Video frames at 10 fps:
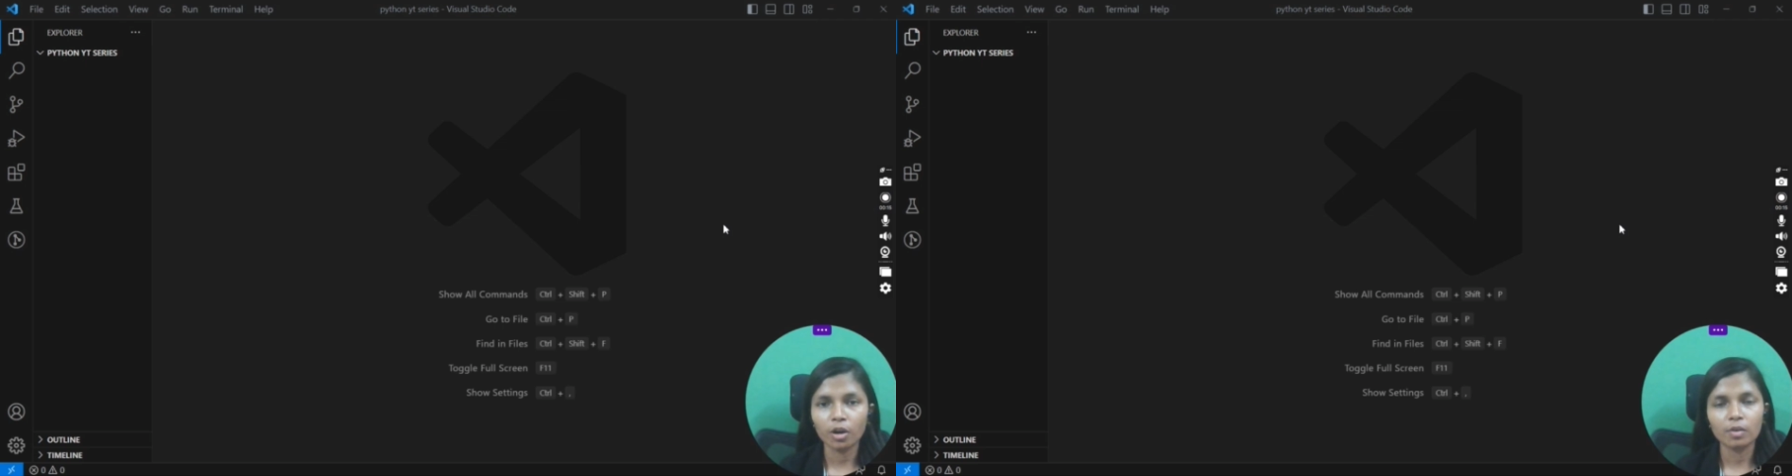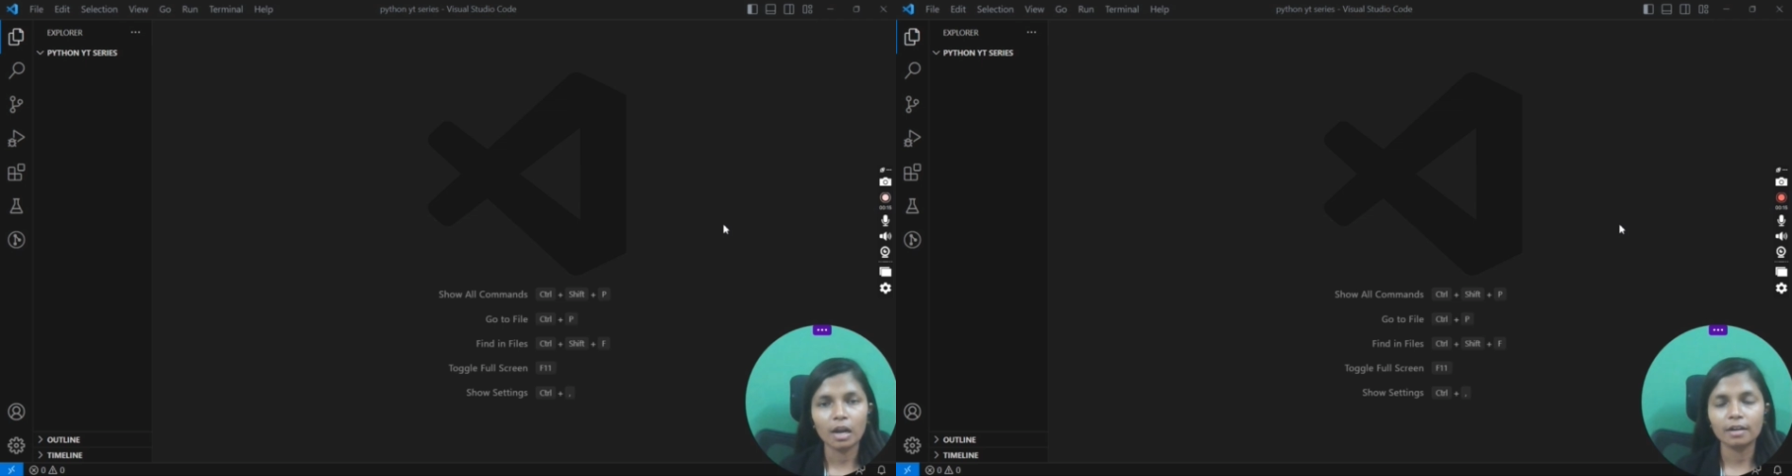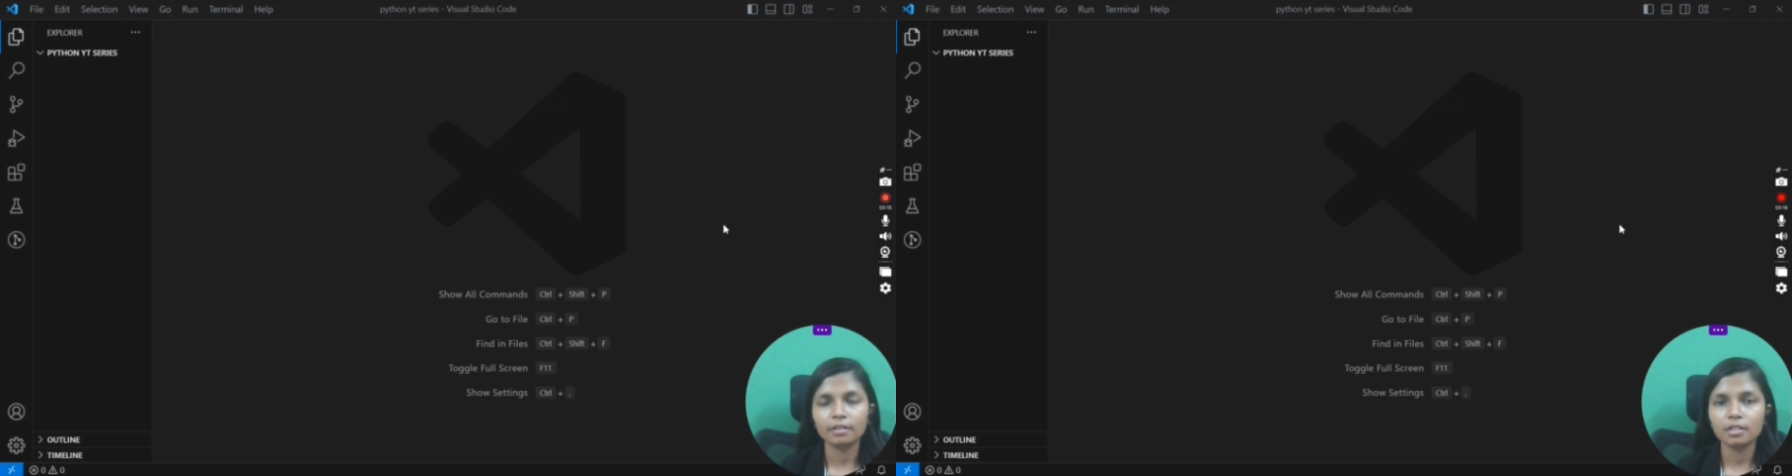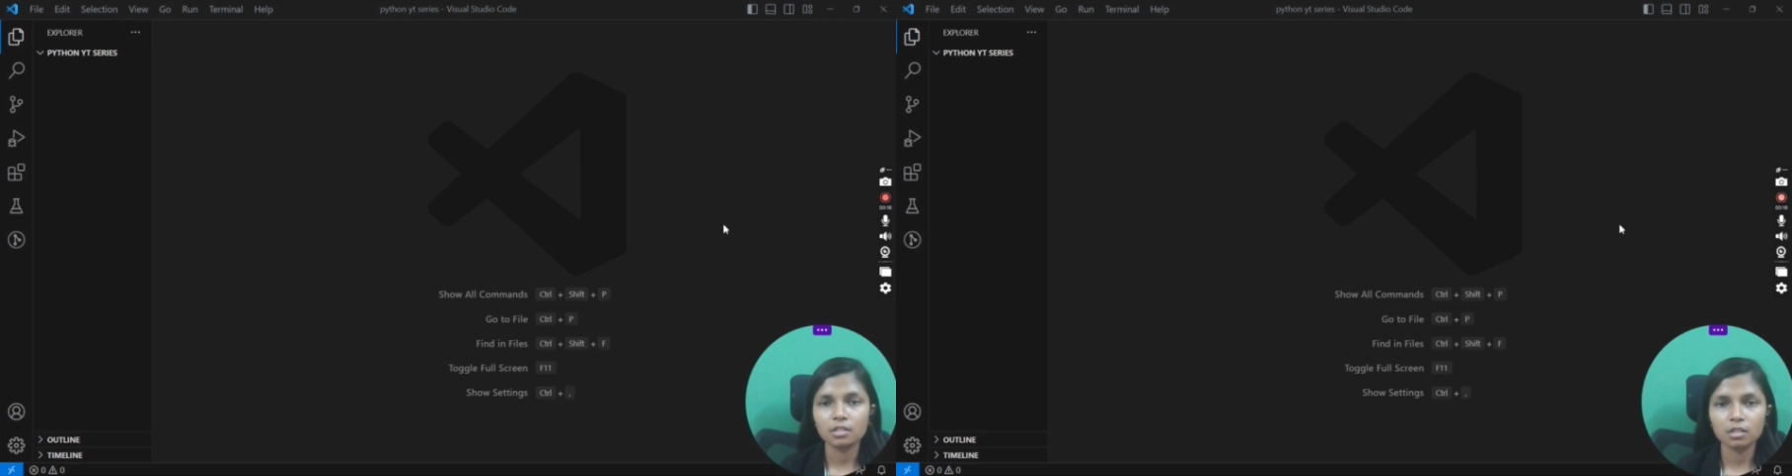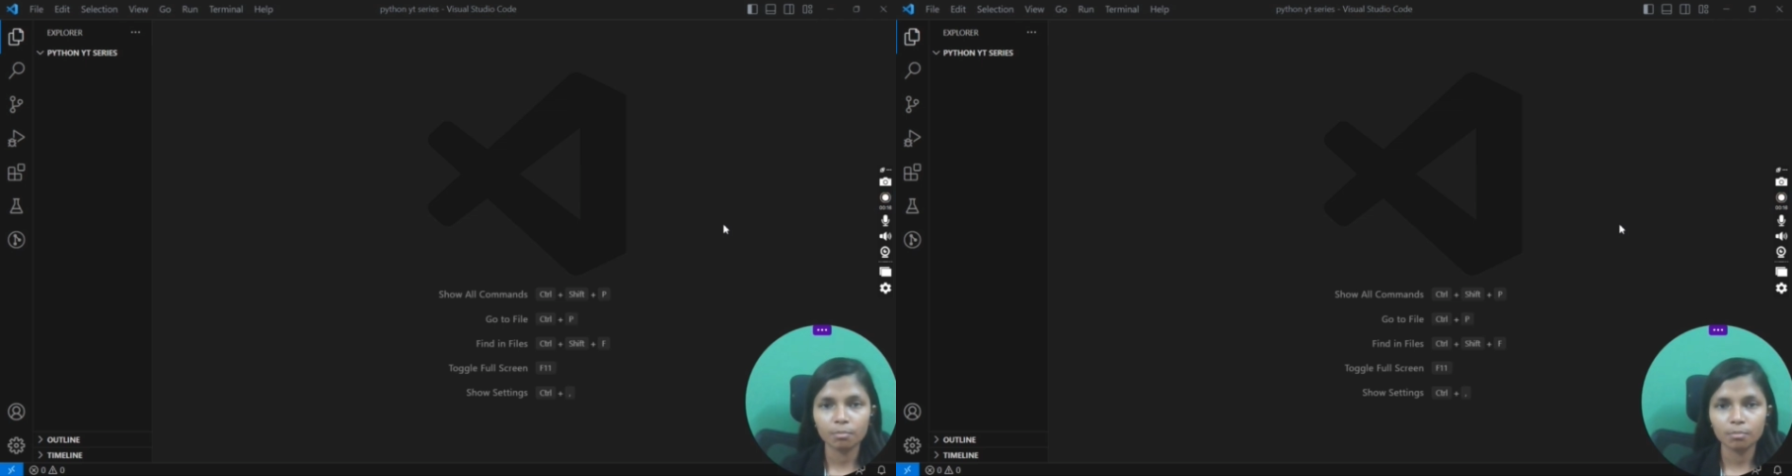I will add
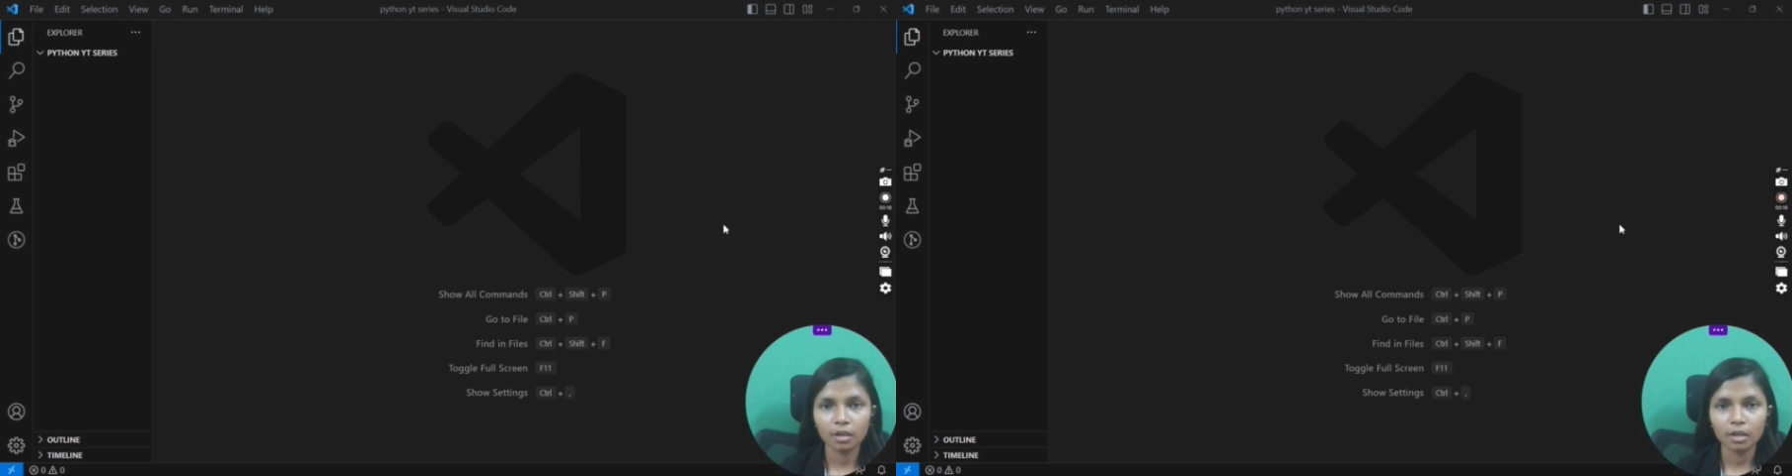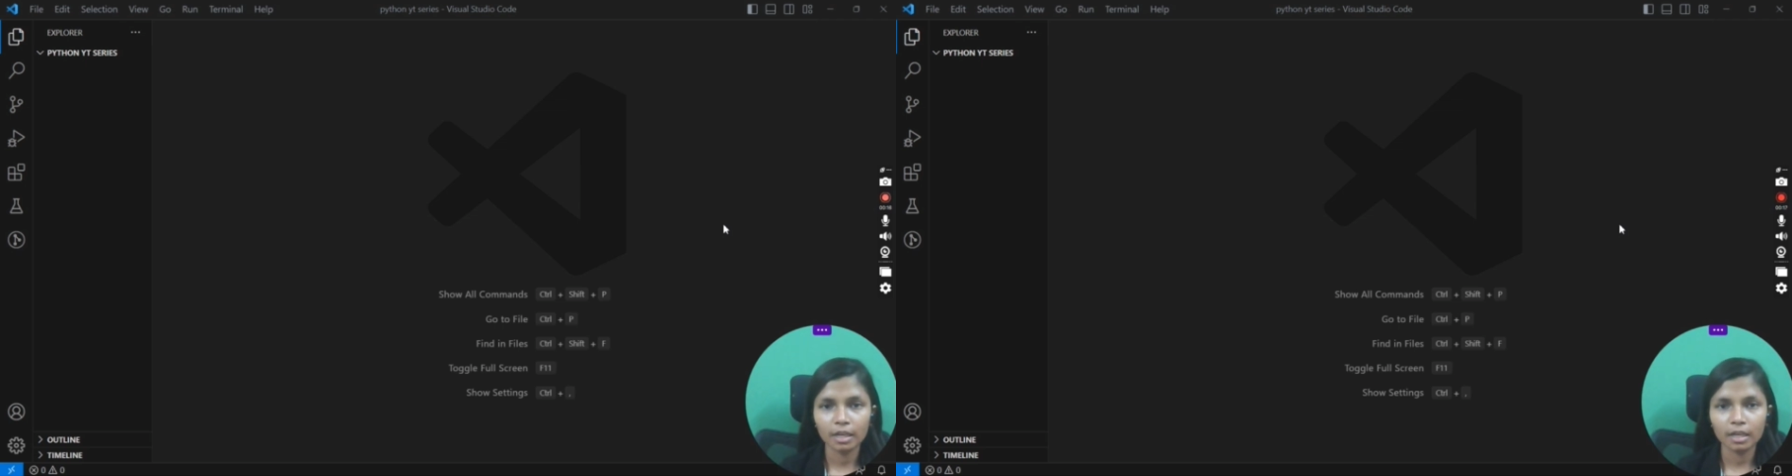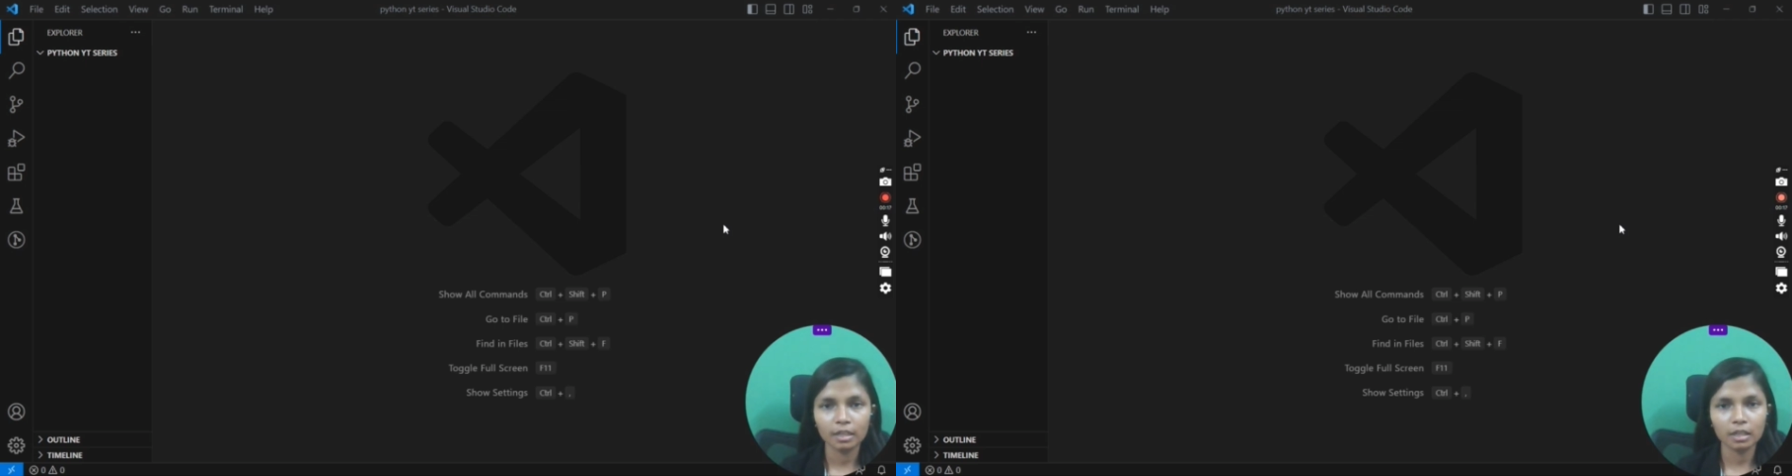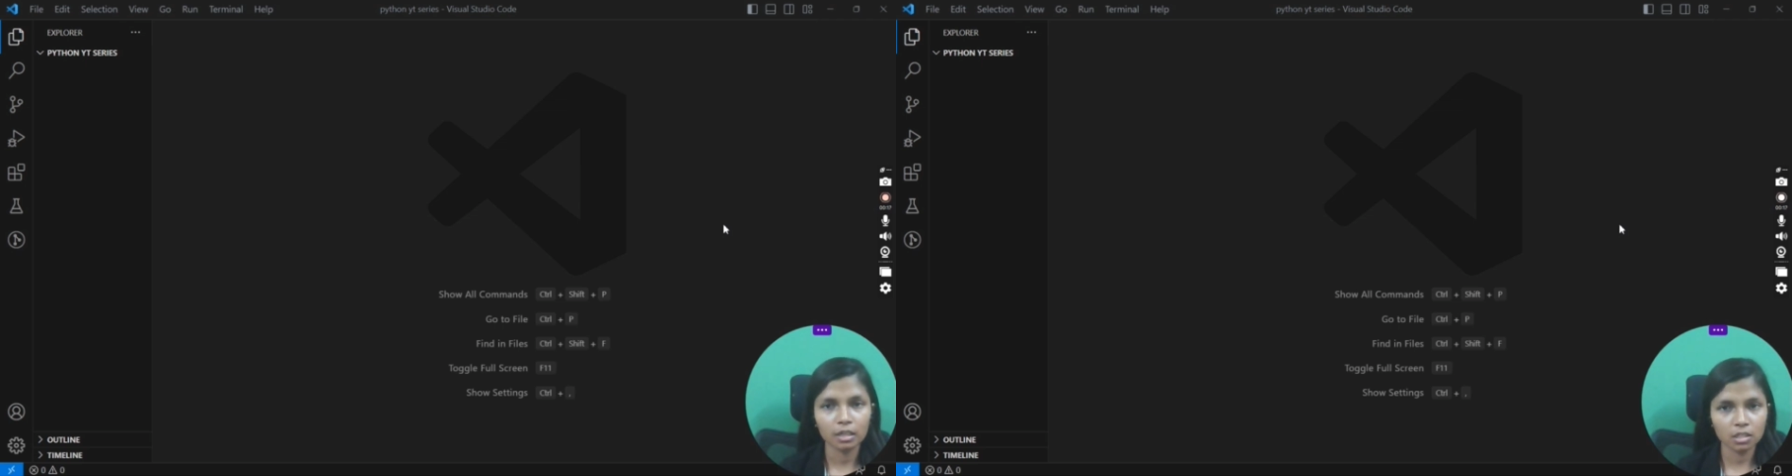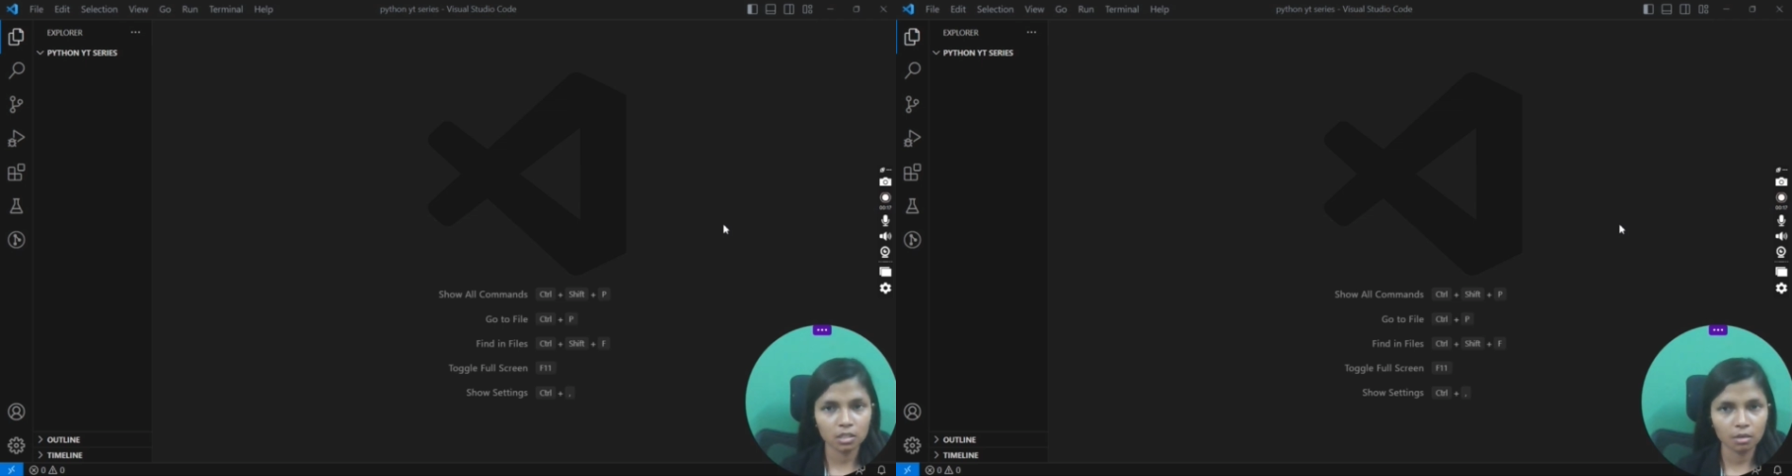the link in the
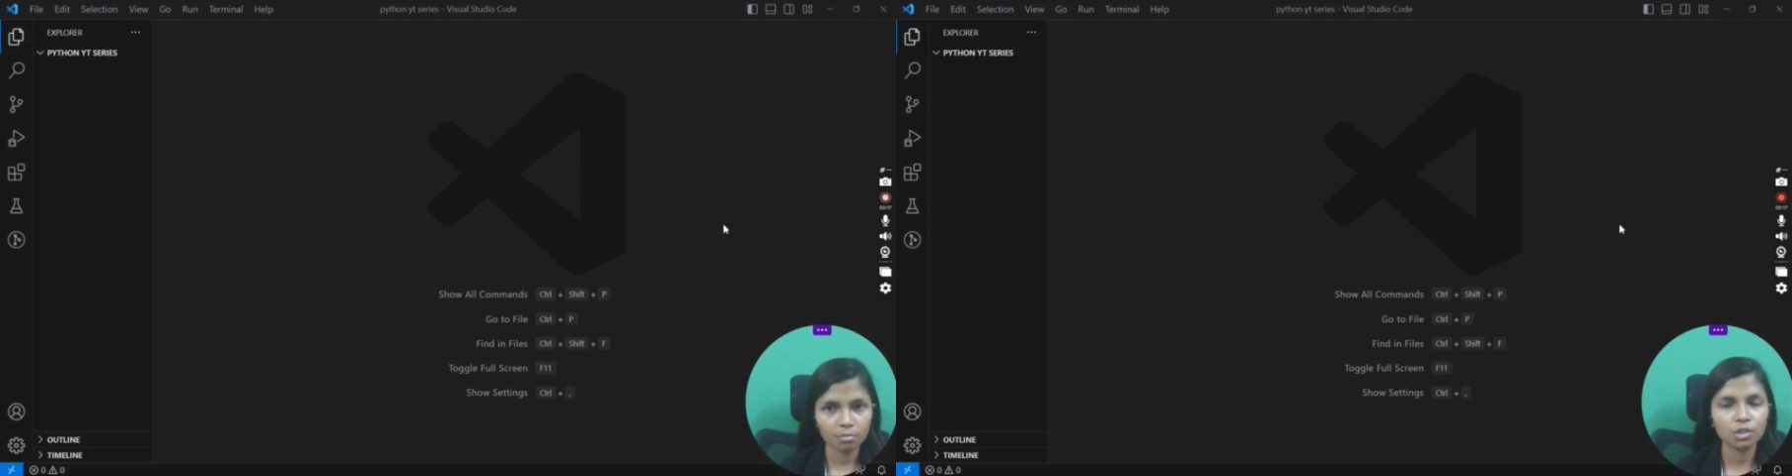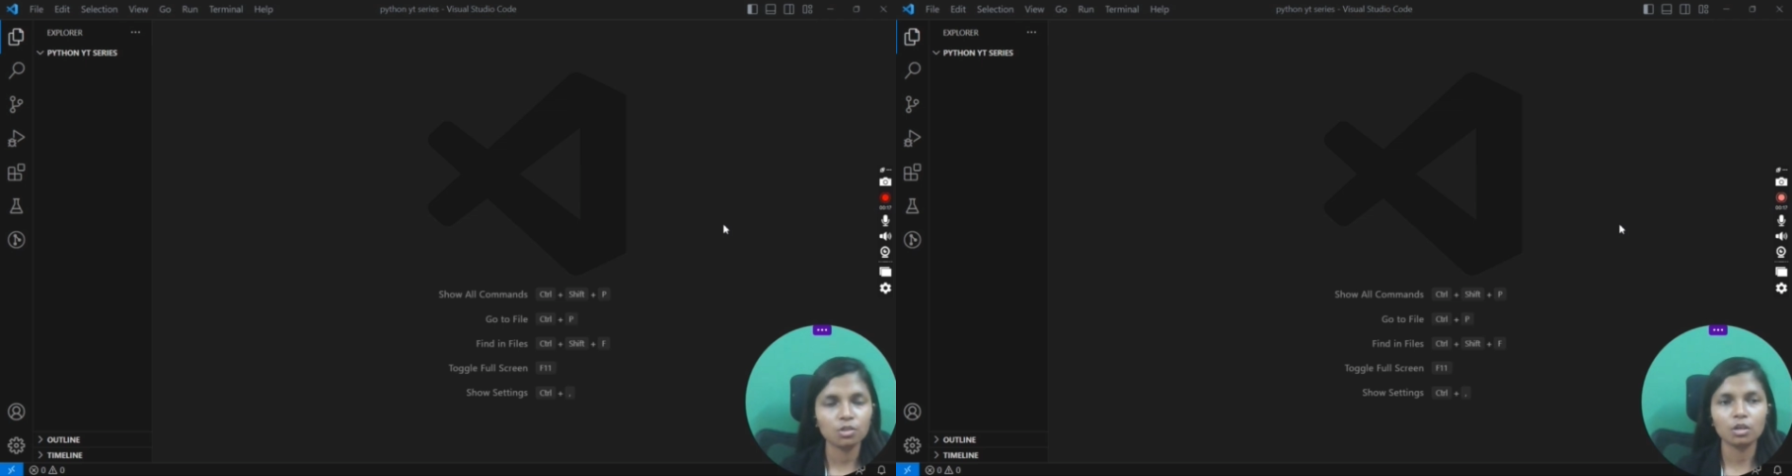description.